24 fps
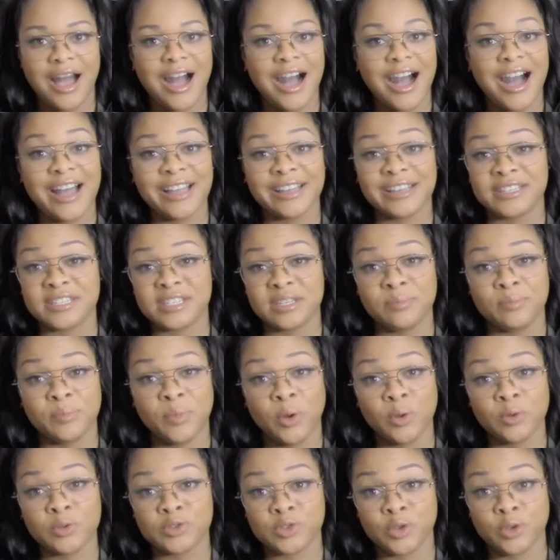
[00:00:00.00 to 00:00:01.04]
I could see
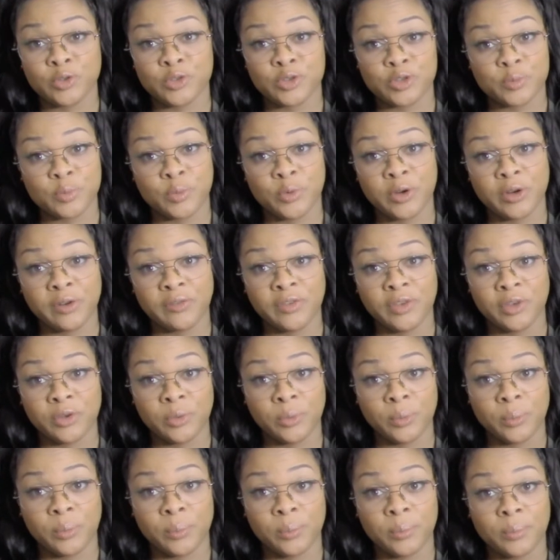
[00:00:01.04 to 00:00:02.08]
both soldiers' point of
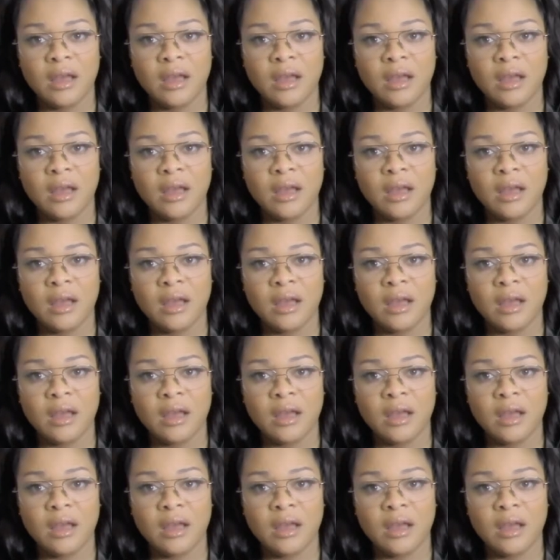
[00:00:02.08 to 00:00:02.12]
view.